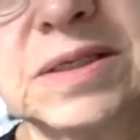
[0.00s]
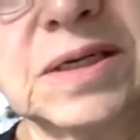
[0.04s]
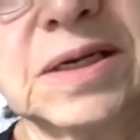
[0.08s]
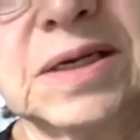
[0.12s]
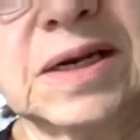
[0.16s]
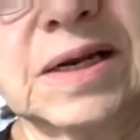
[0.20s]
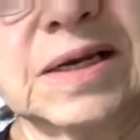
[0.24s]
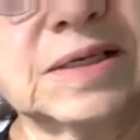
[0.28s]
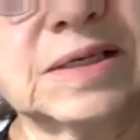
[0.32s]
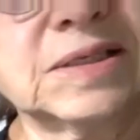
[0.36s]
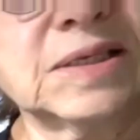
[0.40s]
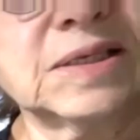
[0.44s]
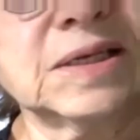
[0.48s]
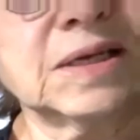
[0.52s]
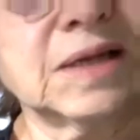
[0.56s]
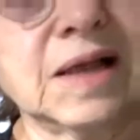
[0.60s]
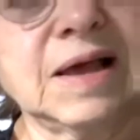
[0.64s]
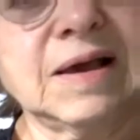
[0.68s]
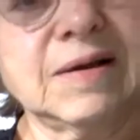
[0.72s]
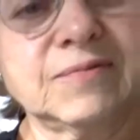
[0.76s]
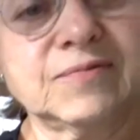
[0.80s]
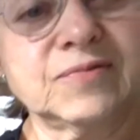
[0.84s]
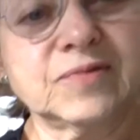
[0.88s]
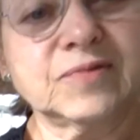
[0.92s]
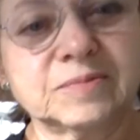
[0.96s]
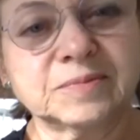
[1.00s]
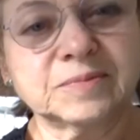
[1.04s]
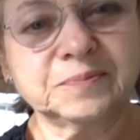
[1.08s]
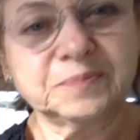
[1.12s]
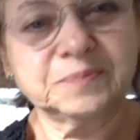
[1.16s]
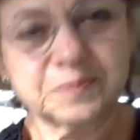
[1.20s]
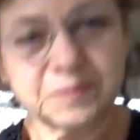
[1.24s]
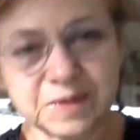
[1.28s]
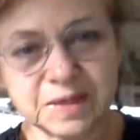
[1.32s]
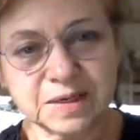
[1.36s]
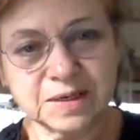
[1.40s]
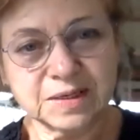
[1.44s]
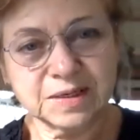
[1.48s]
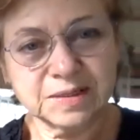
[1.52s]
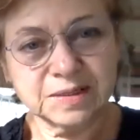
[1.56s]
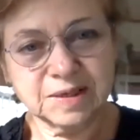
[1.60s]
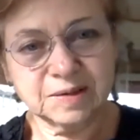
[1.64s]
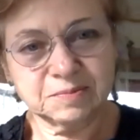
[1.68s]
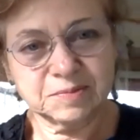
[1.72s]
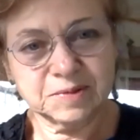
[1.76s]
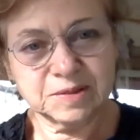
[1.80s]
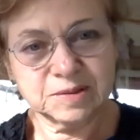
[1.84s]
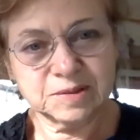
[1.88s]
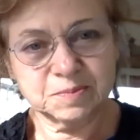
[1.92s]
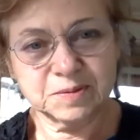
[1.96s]
and I still have them,
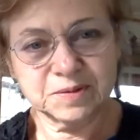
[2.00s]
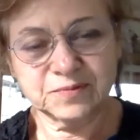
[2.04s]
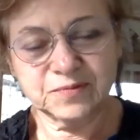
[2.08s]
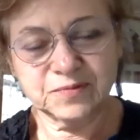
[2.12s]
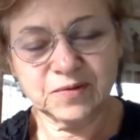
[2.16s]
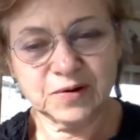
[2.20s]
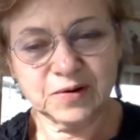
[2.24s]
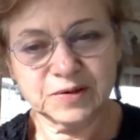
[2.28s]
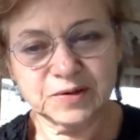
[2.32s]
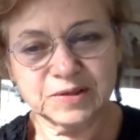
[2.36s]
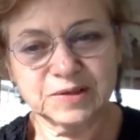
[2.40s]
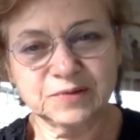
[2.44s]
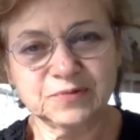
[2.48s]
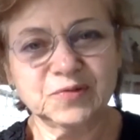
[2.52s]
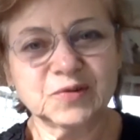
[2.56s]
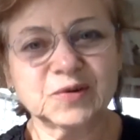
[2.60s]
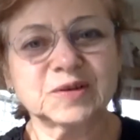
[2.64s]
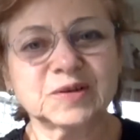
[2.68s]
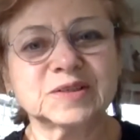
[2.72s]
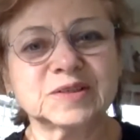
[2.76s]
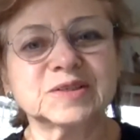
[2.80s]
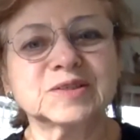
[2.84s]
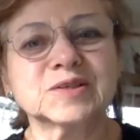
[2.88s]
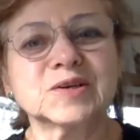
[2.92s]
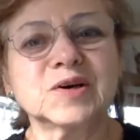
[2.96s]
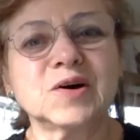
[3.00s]
except it's been very difficult at